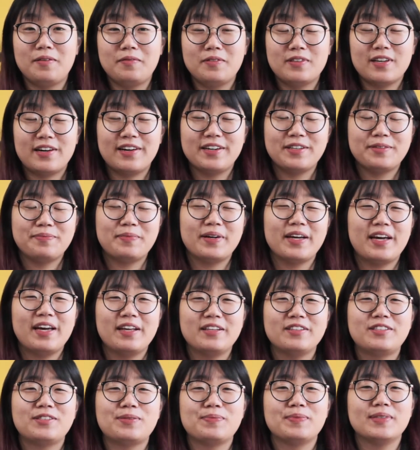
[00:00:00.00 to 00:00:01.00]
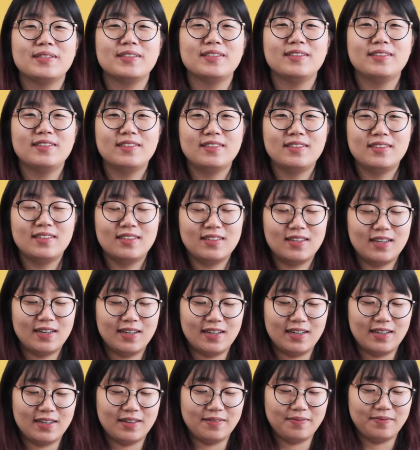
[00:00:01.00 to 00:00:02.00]
dyed my hand spun
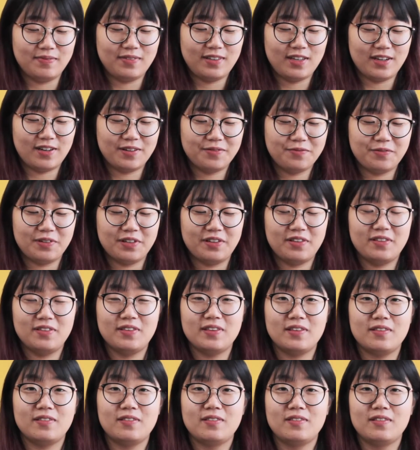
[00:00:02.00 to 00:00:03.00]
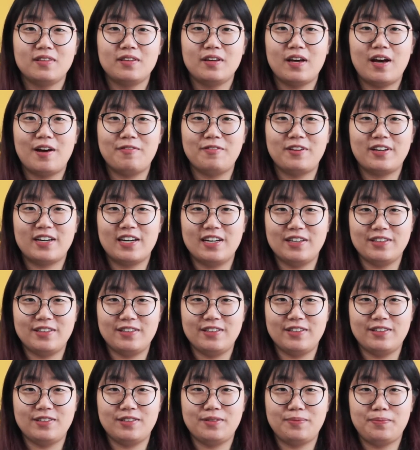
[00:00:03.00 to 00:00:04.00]
yarn with
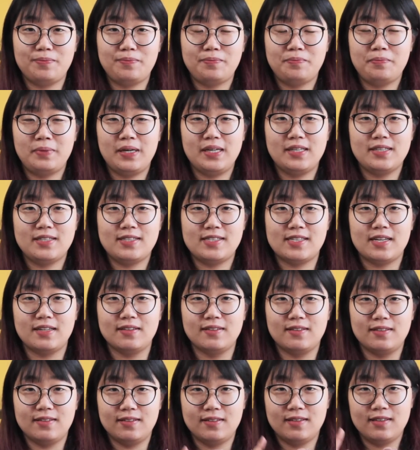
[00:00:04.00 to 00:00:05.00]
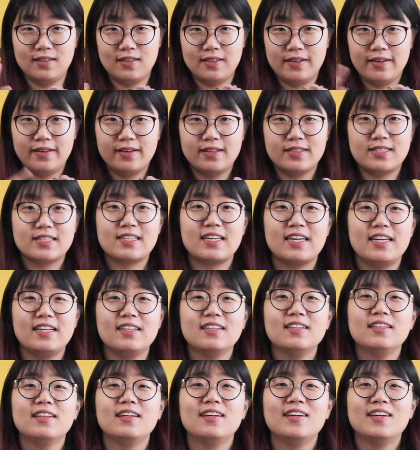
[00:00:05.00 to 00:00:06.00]
avocados, pits and
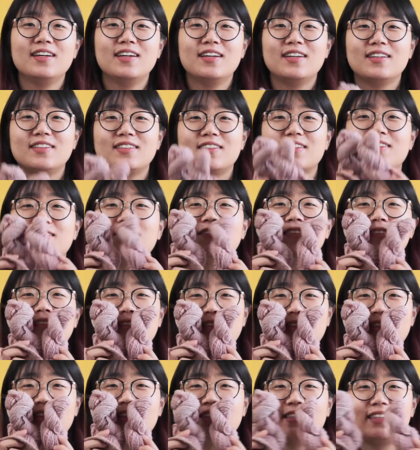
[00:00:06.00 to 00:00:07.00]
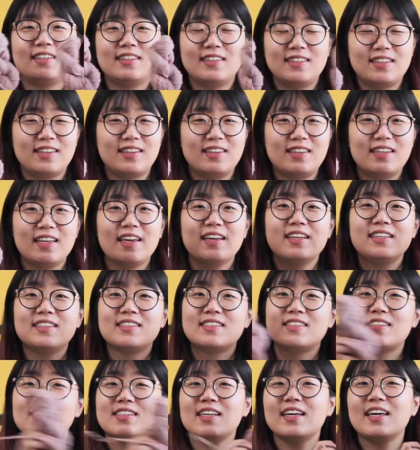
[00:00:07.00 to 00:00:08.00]
skin. So
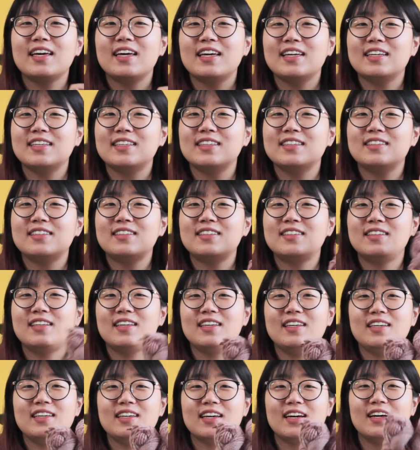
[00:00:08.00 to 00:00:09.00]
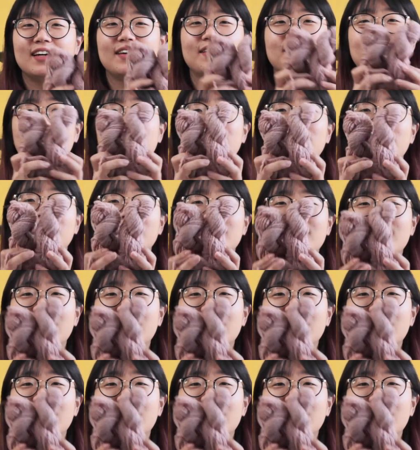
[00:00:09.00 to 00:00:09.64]
this is the